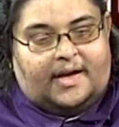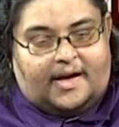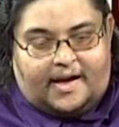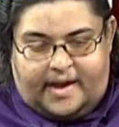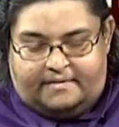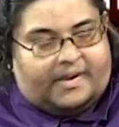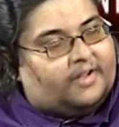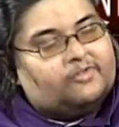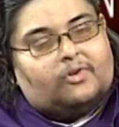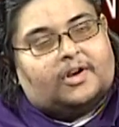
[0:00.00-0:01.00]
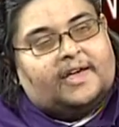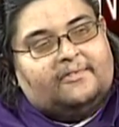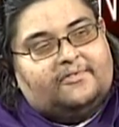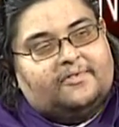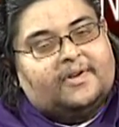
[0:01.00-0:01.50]
I have had a short
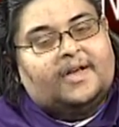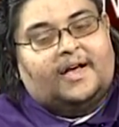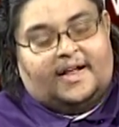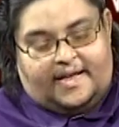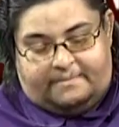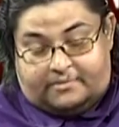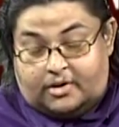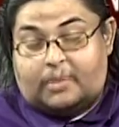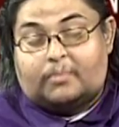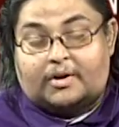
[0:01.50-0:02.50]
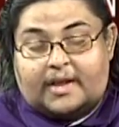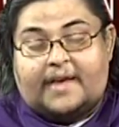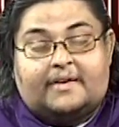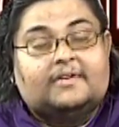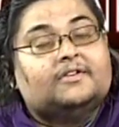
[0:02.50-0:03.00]
life, and I have done what I
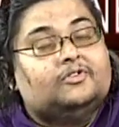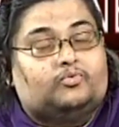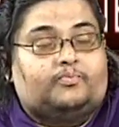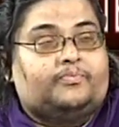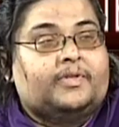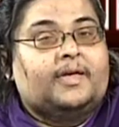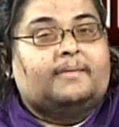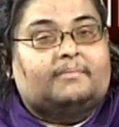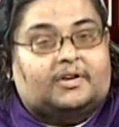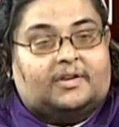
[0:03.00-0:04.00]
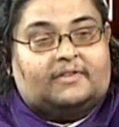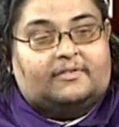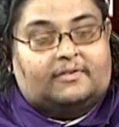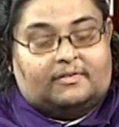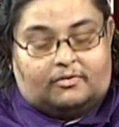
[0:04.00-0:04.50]
could do. But the
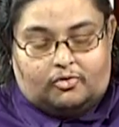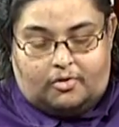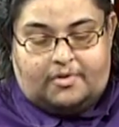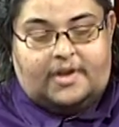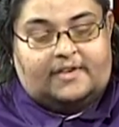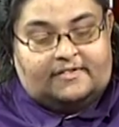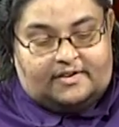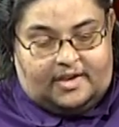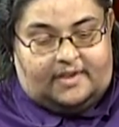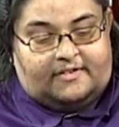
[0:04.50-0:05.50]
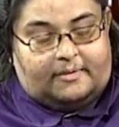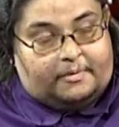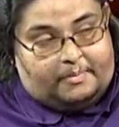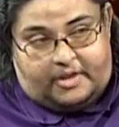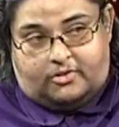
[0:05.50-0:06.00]
story is theirs to
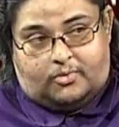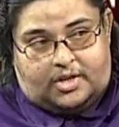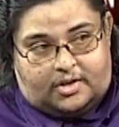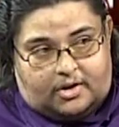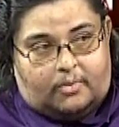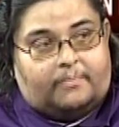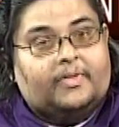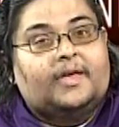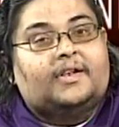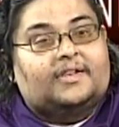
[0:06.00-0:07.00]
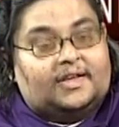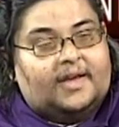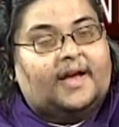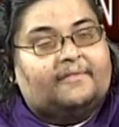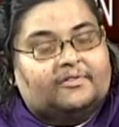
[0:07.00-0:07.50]
perpetuate now. They
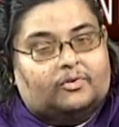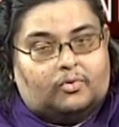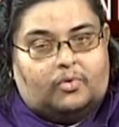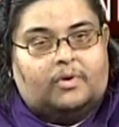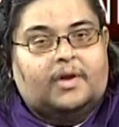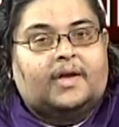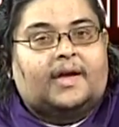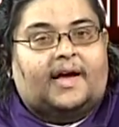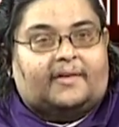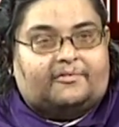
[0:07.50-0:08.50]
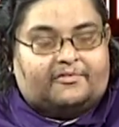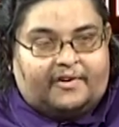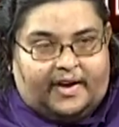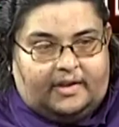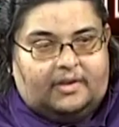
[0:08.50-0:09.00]
have to go and
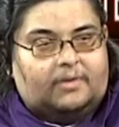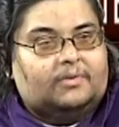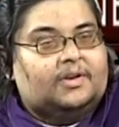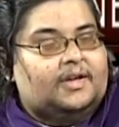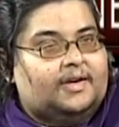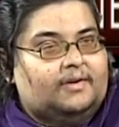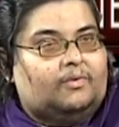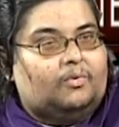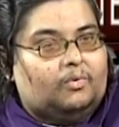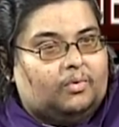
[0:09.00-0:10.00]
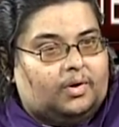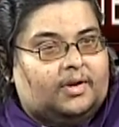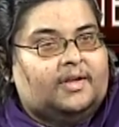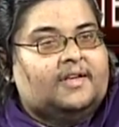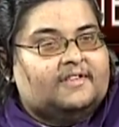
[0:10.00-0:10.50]
find out their own
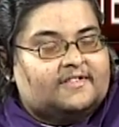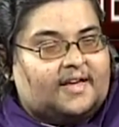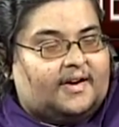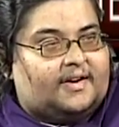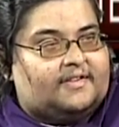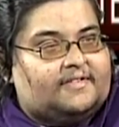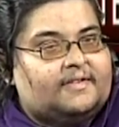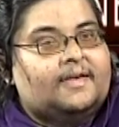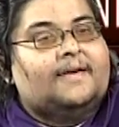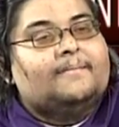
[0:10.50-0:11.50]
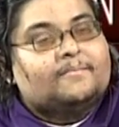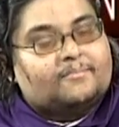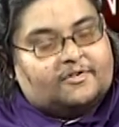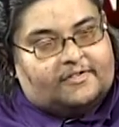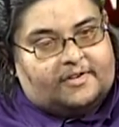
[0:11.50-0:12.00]
sagas,
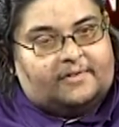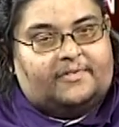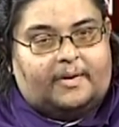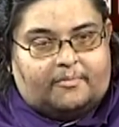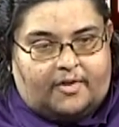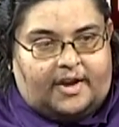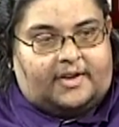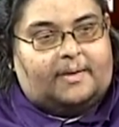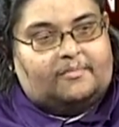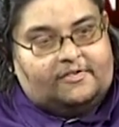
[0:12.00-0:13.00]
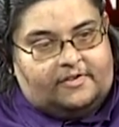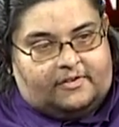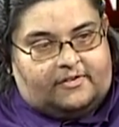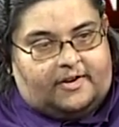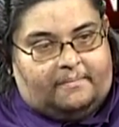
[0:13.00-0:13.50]
preserve them, write them,
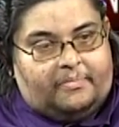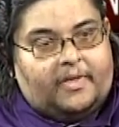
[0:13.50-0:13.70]
research them,